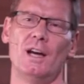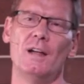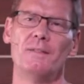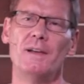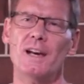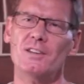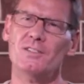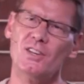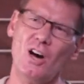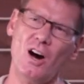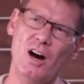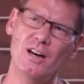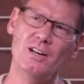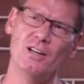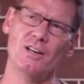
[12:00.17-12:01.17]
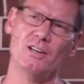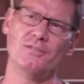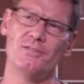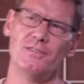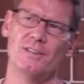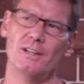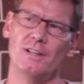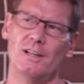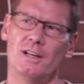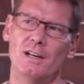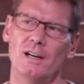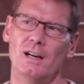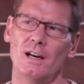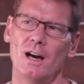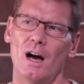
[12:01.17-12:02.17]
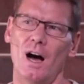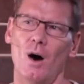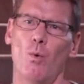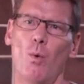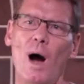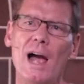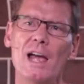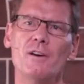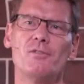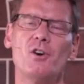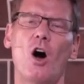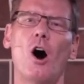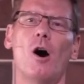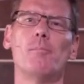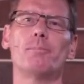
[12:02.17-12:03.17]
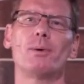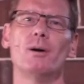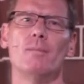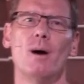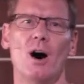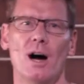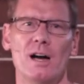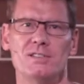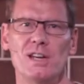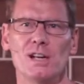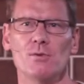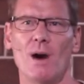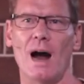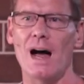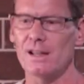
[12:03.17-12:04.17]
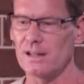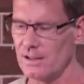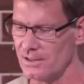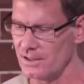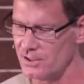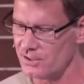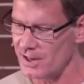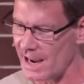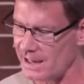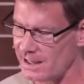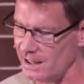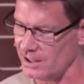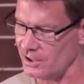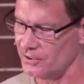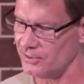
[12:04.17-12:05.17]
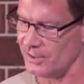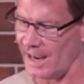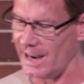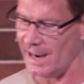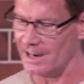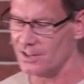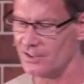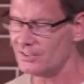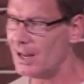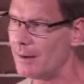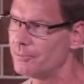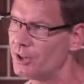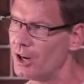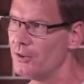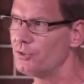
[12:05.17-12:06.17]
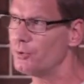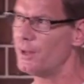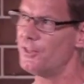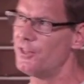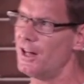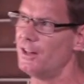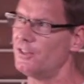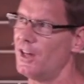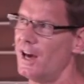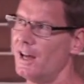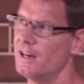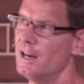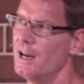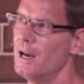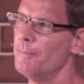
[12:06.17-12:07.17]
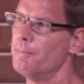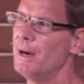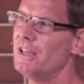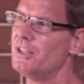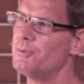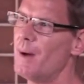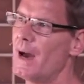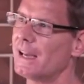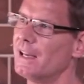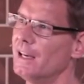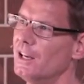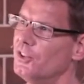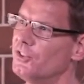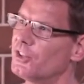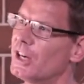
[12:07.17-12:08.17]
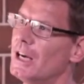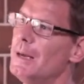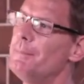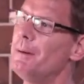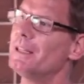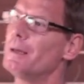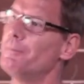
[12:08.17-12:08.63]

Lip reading: that it's kind of a way of compromising rather than taking a stand. Sometimes we think that peacemaking is keeping the